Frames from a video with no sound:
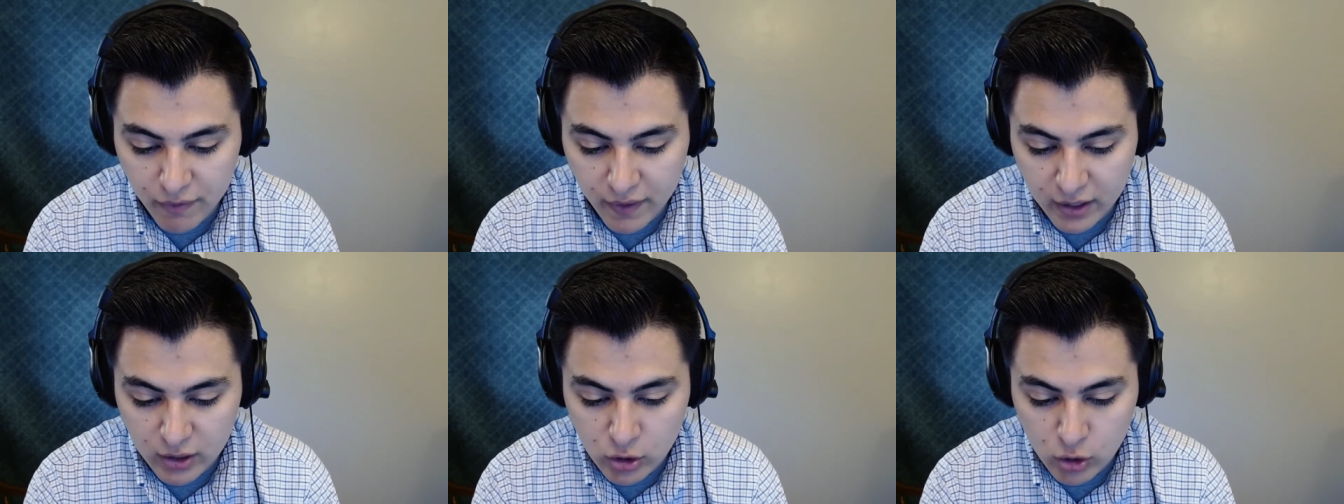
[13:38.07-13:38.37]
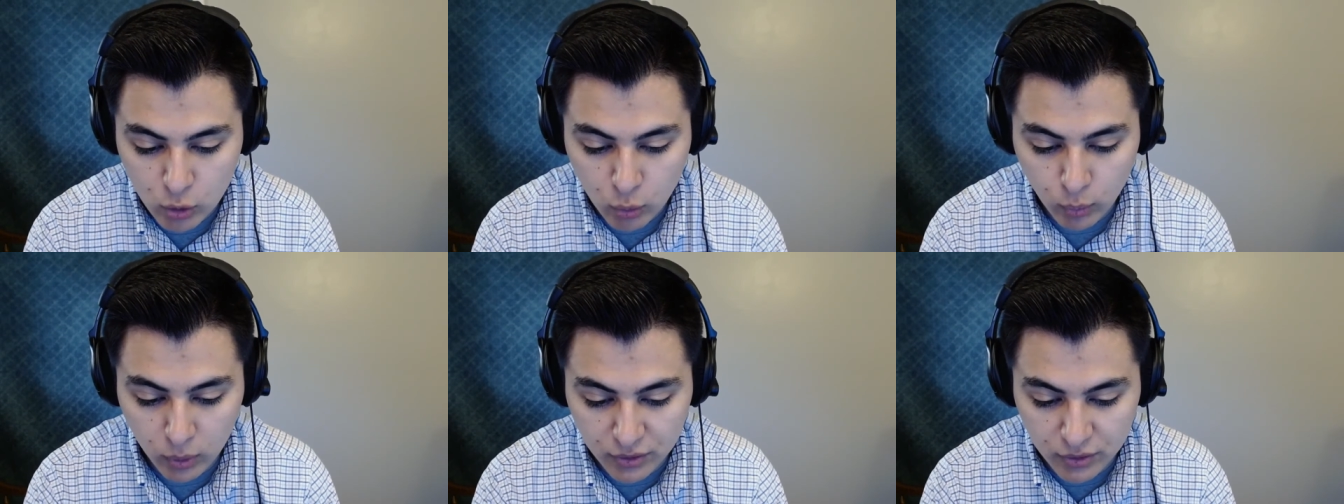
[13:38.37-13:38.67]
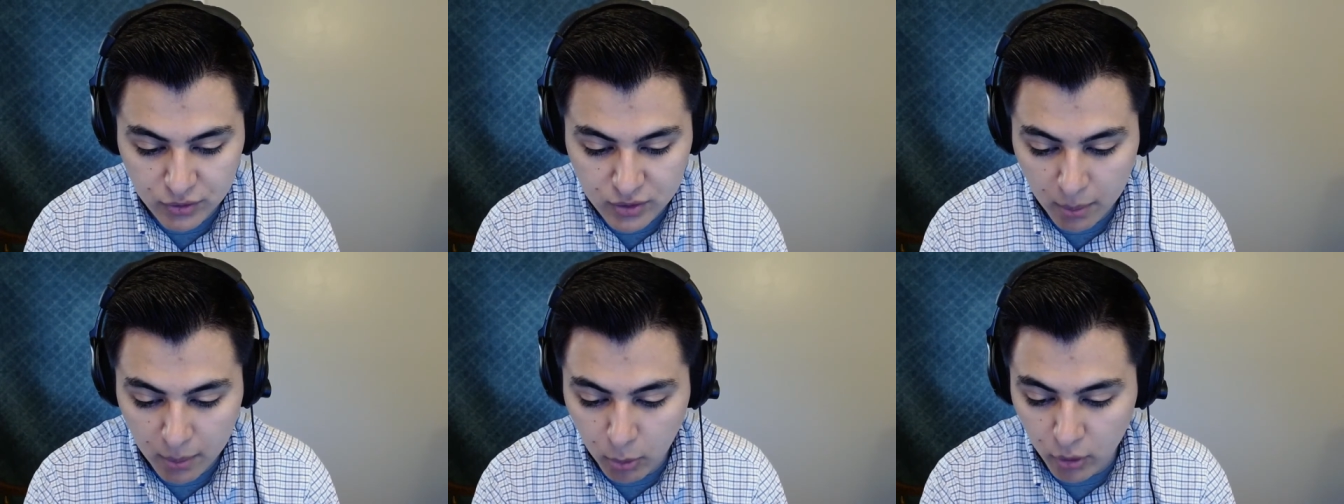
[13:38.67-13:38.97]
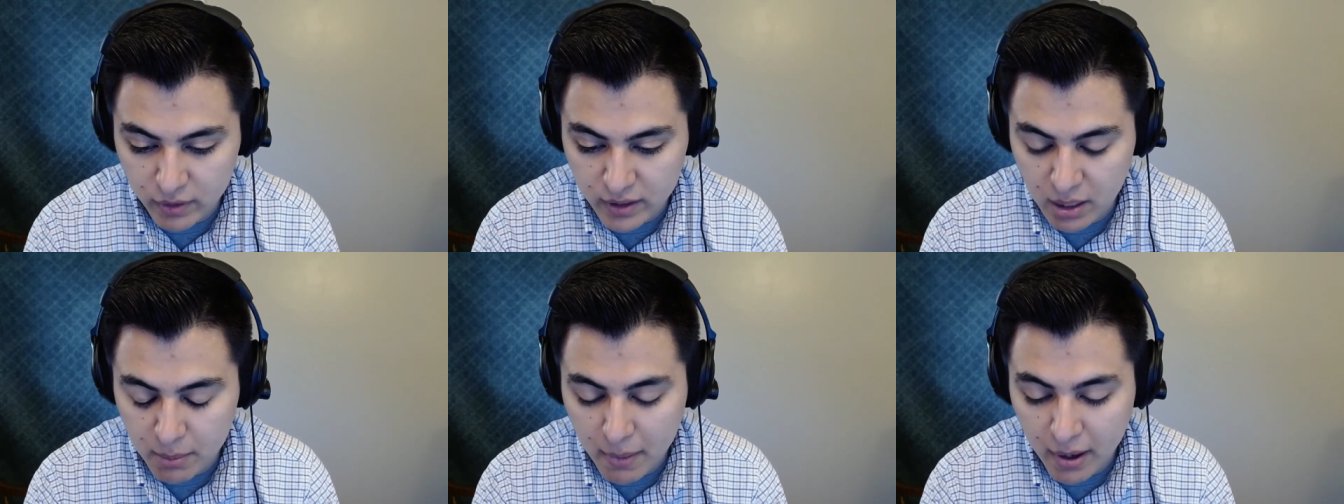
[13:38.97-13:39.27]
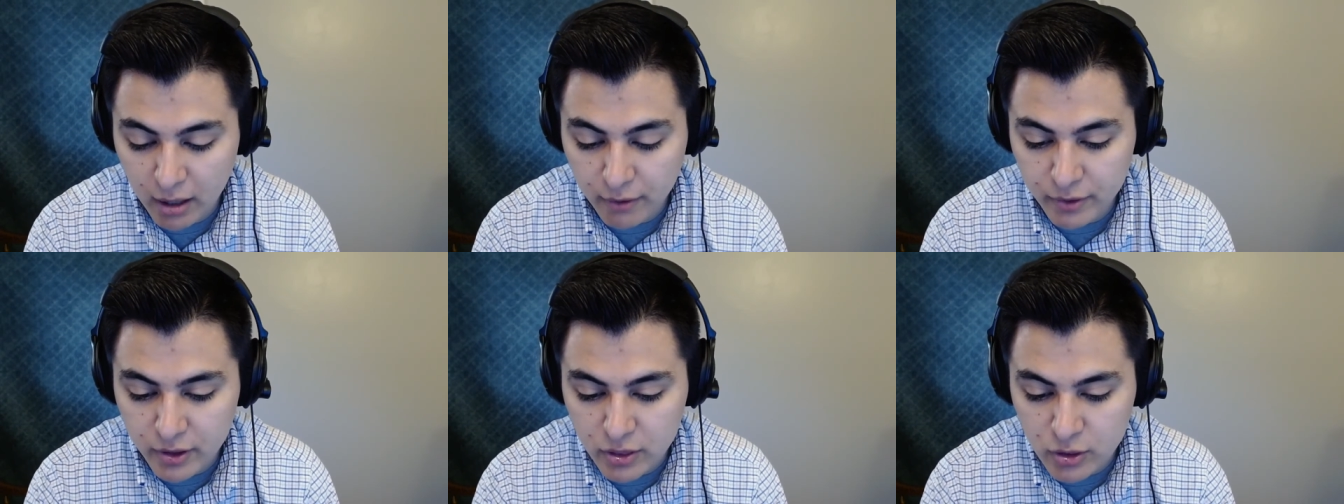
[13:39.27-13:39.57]
that you will double the
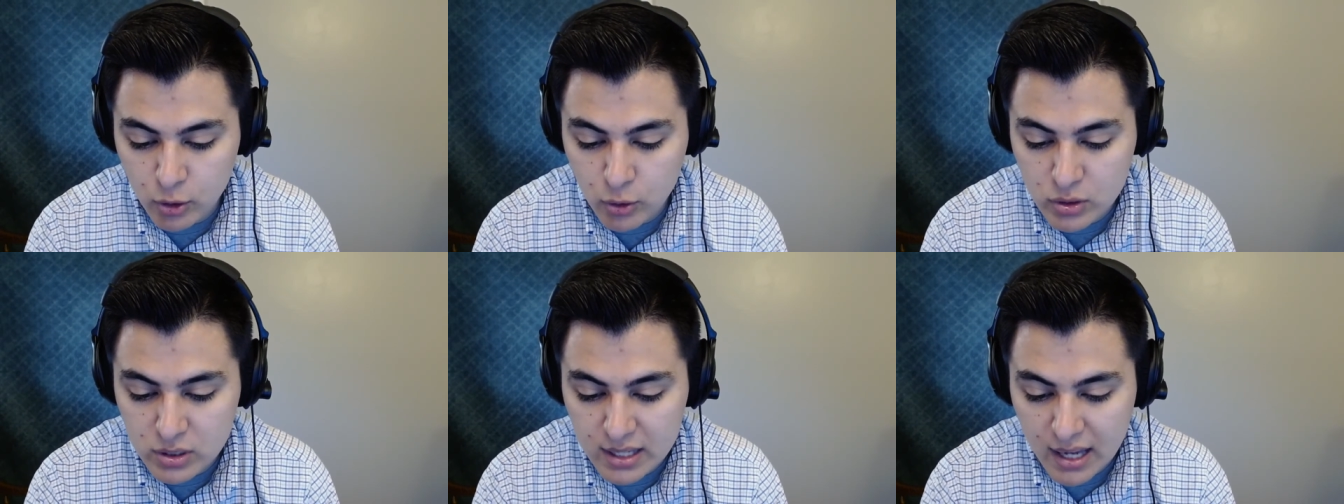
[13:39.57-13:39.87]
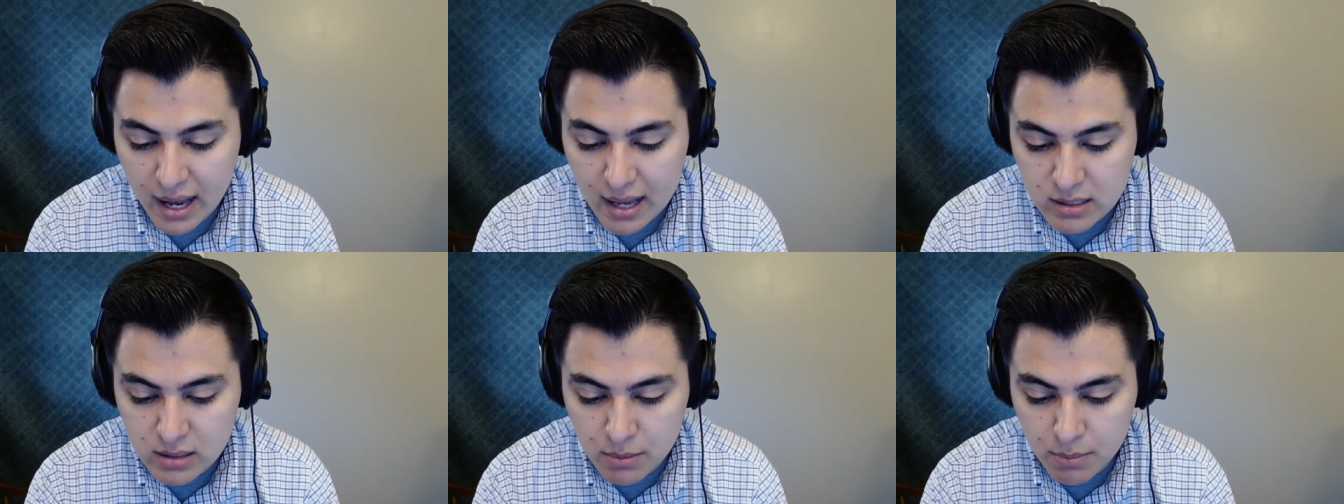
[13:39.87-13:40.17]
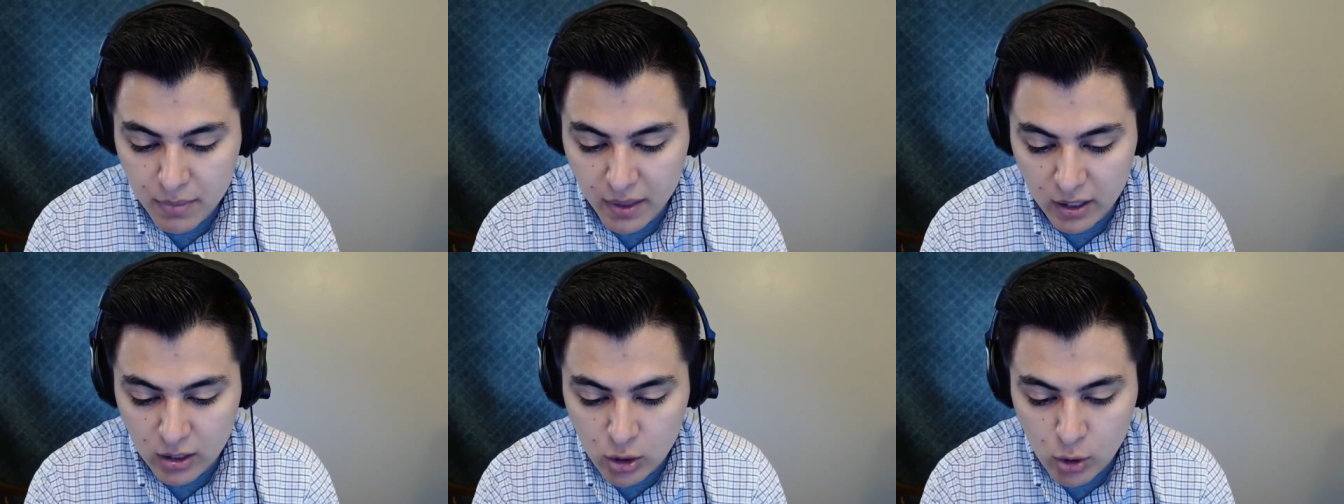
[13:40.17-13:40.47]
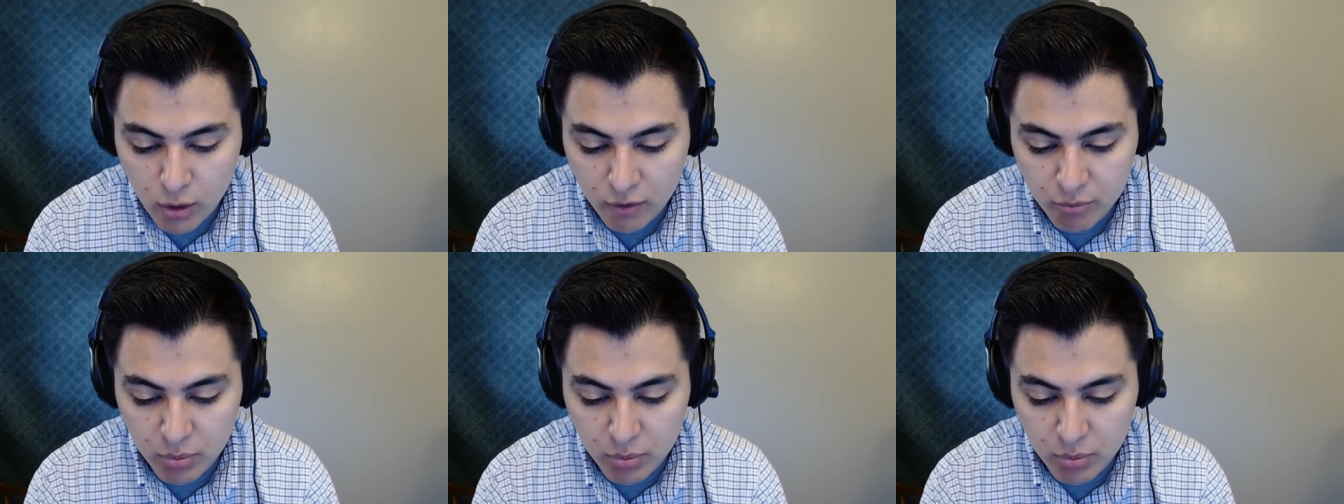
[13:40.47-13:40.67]
amount of enthusiasm that you